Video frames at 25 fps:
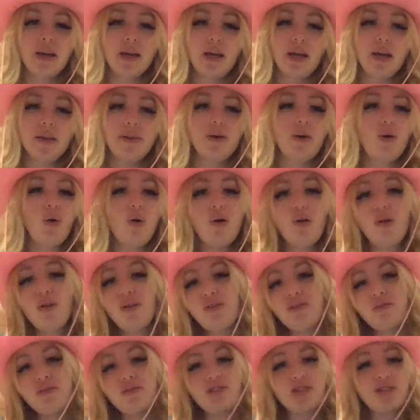the
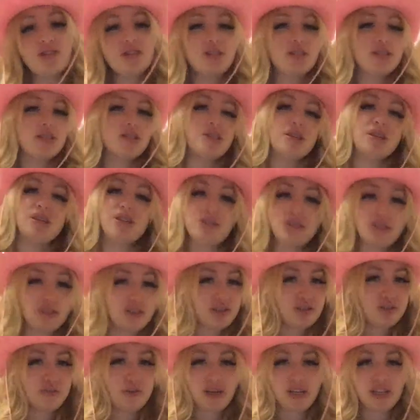whole just
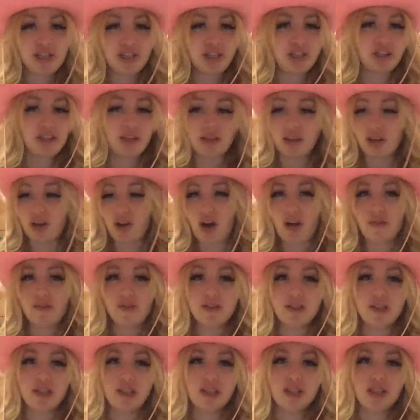situation, like the
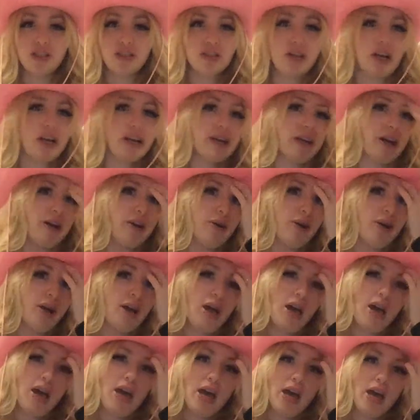conversation died out.
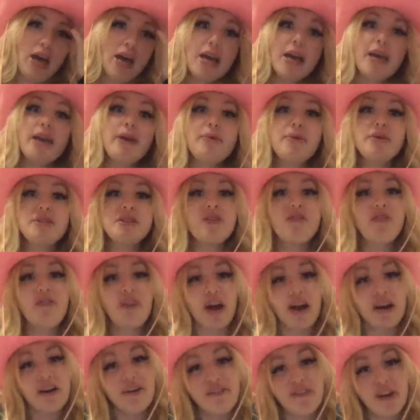He was a
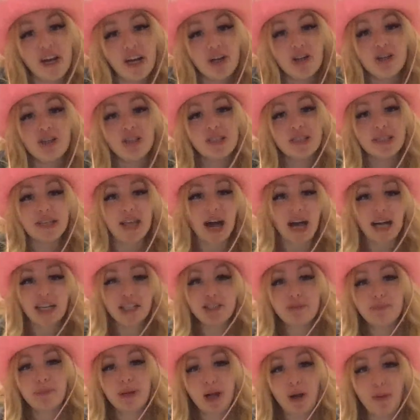firefighter slash
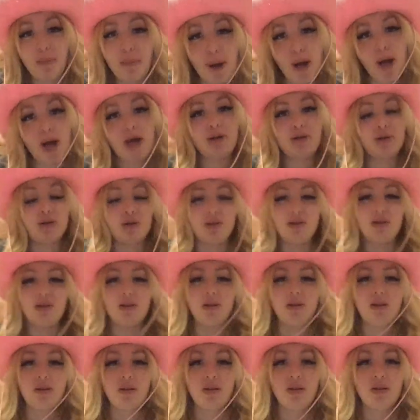male model.
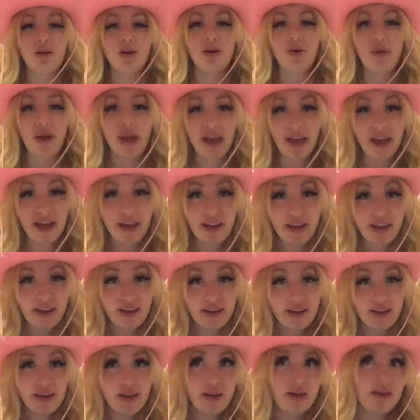Okay?
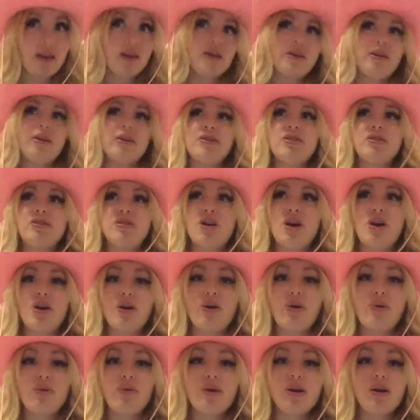
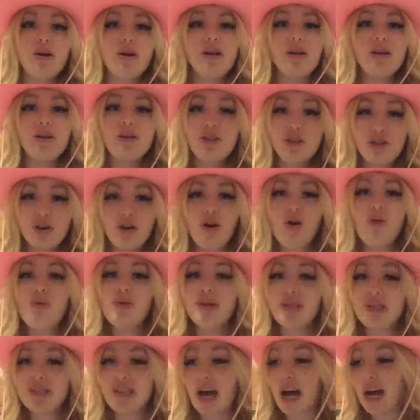So your girl
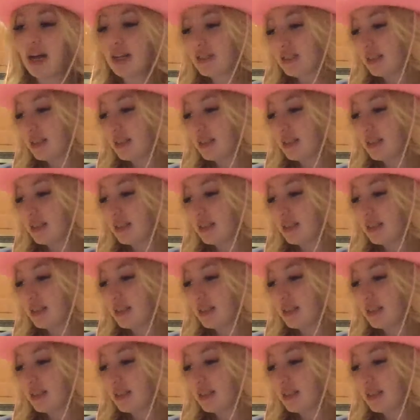was sad to